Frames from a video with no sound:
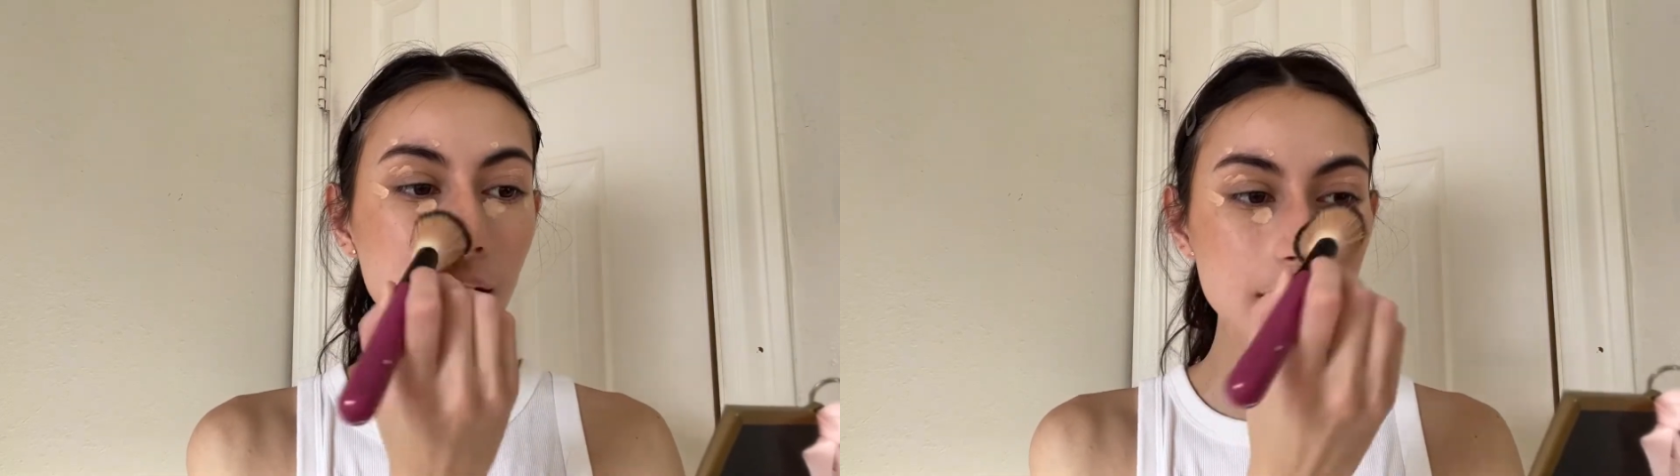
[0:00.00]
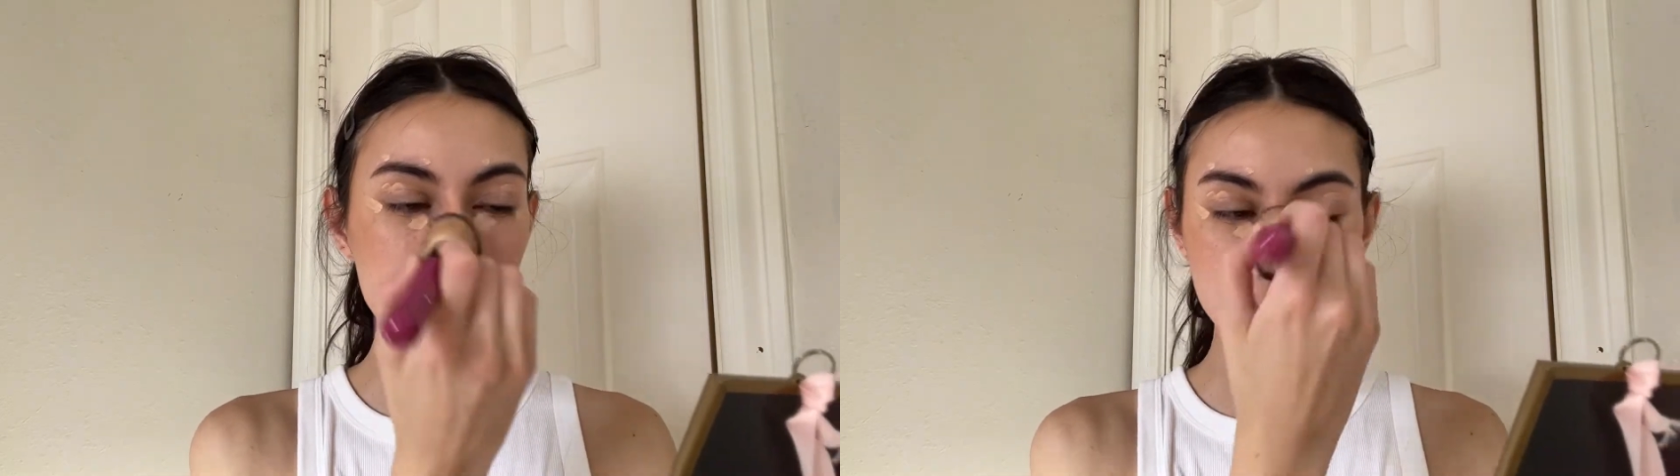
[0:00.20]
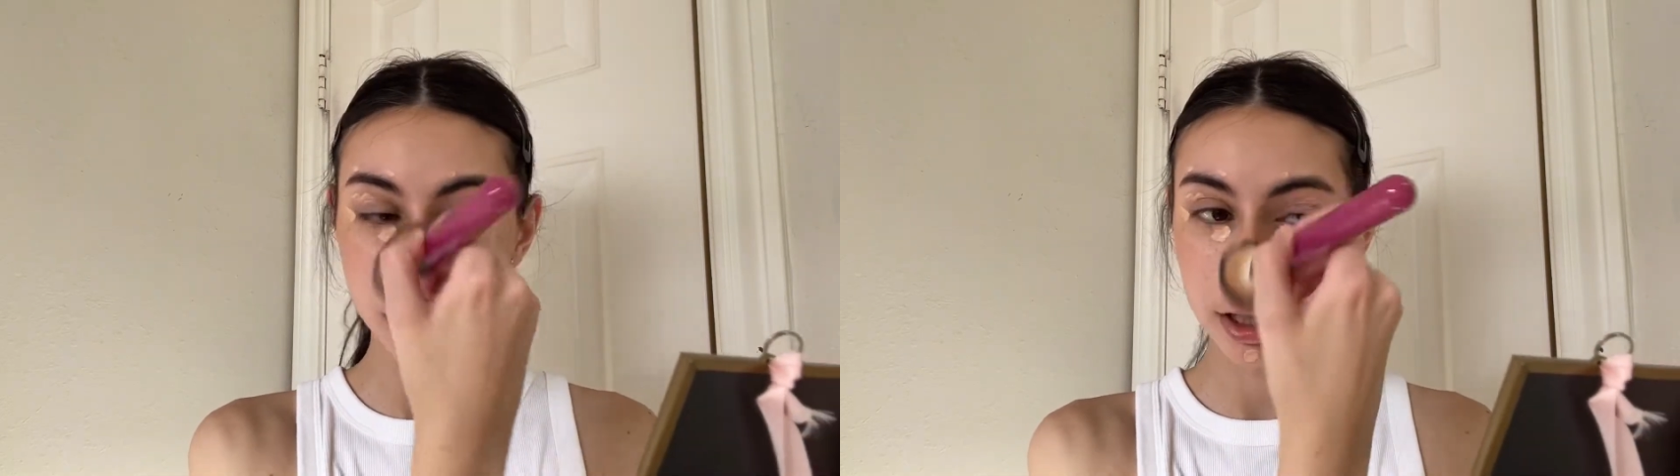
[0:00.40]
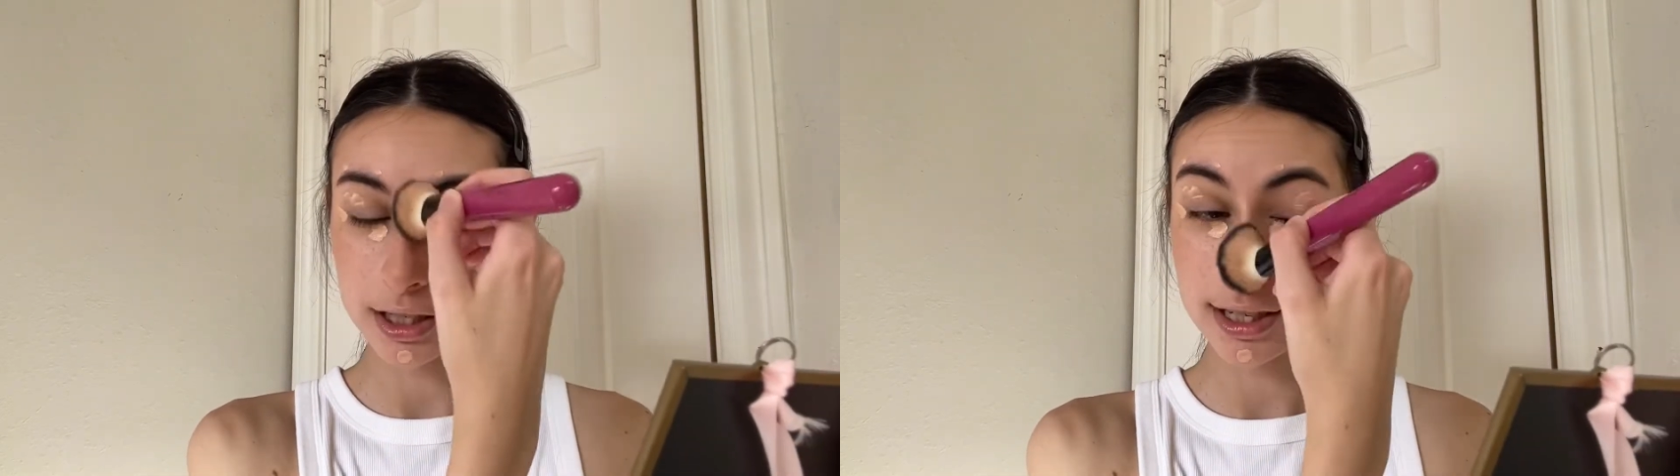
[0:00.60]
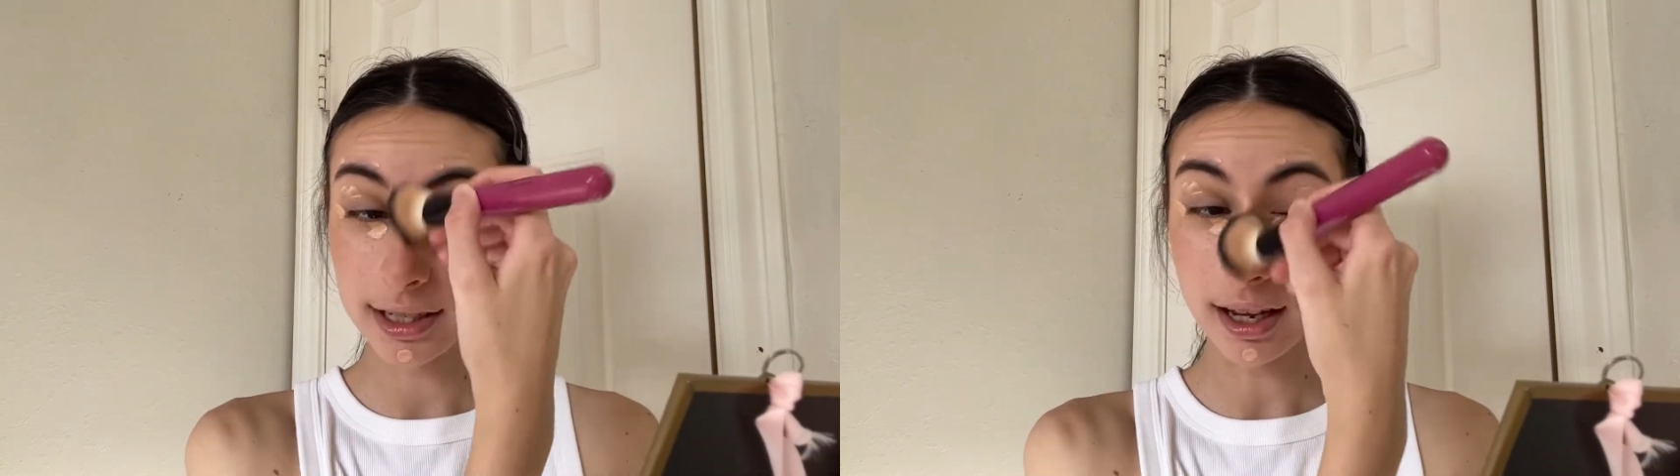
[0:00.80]
under,
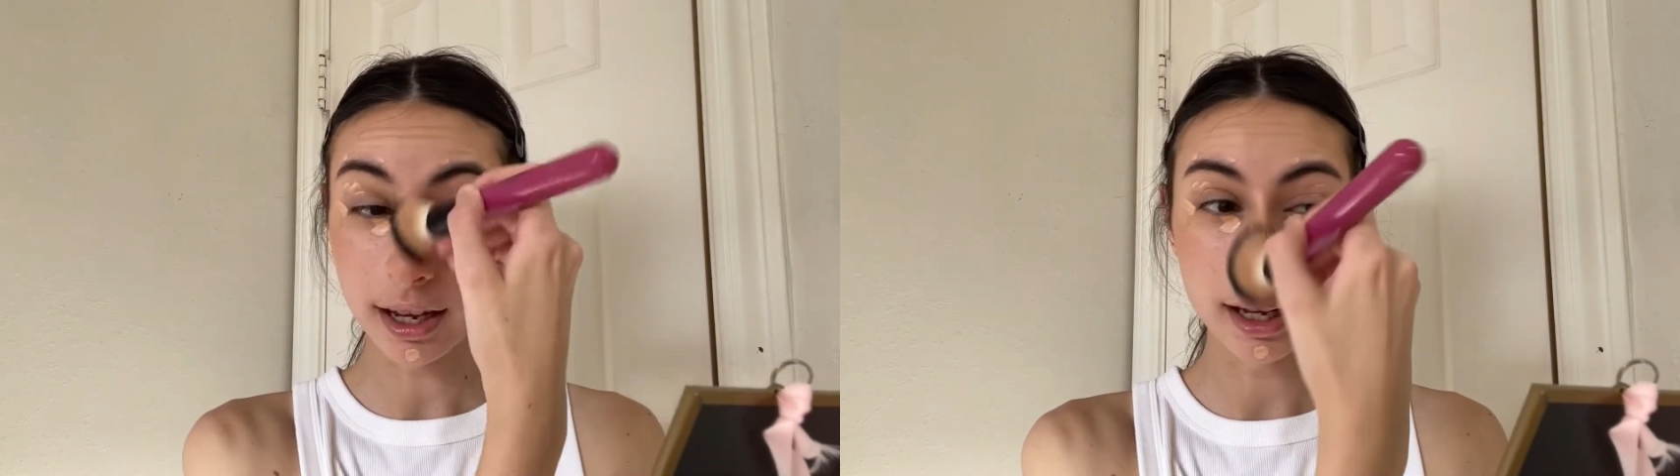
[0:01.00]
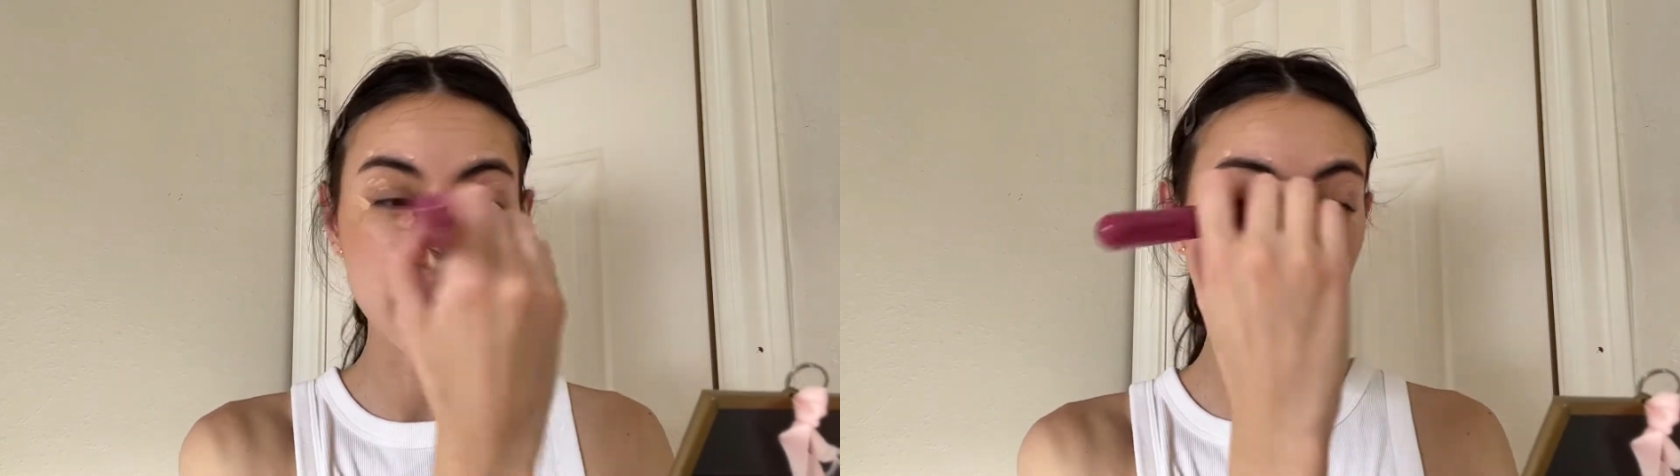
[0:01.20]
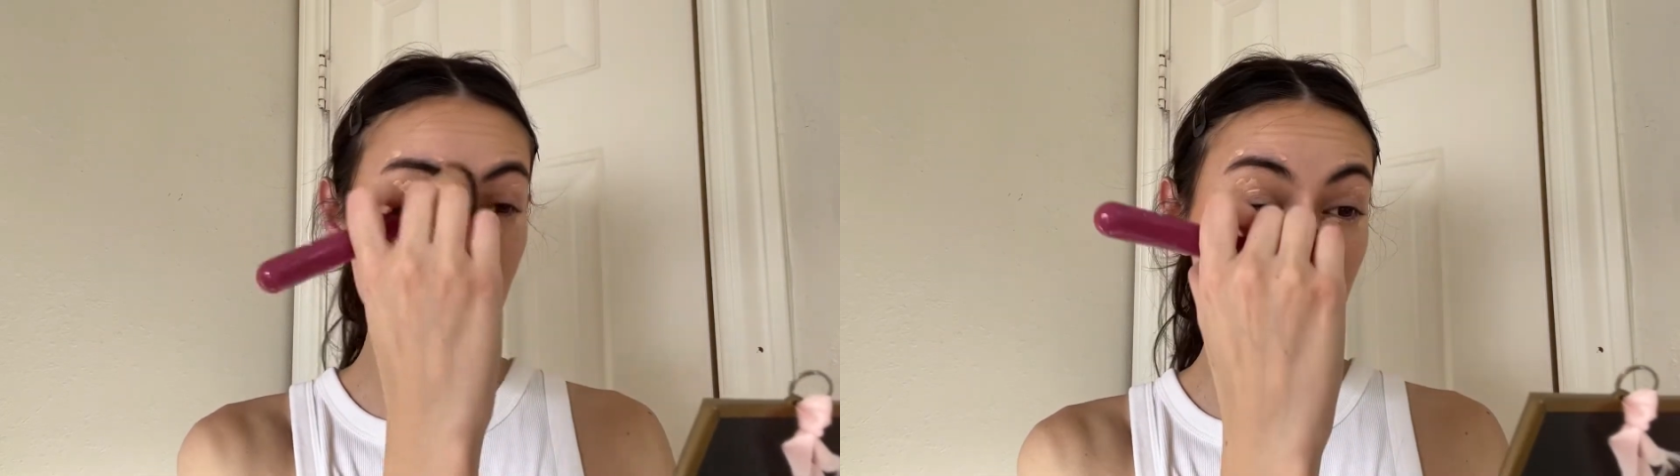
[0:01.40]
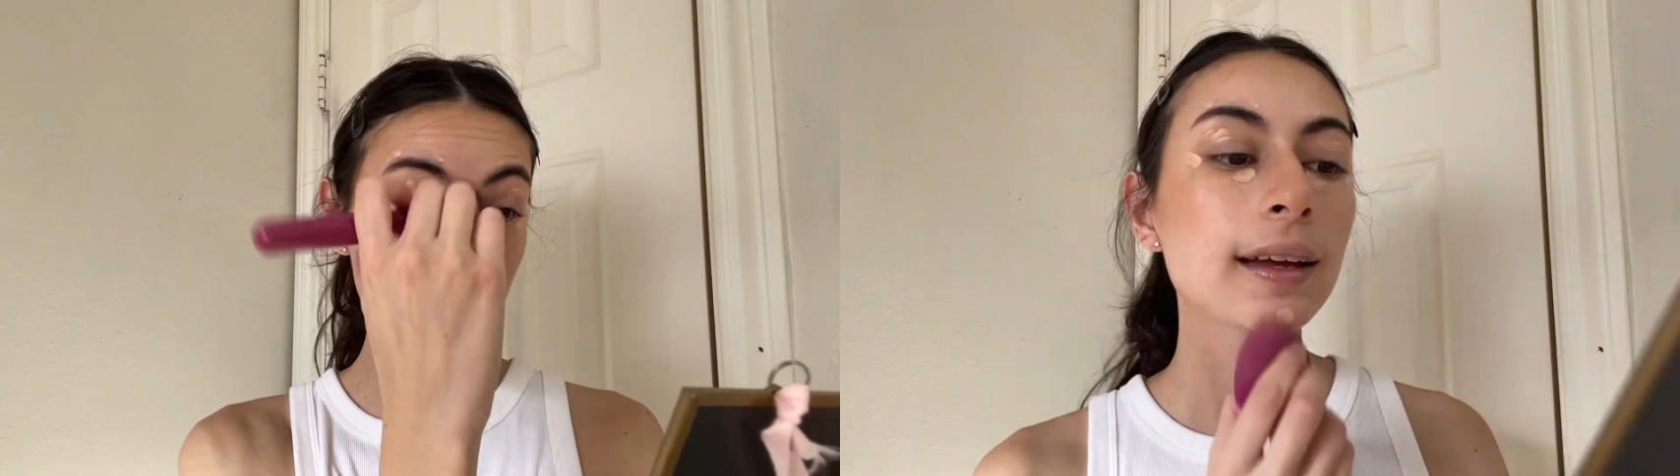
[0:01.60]
side.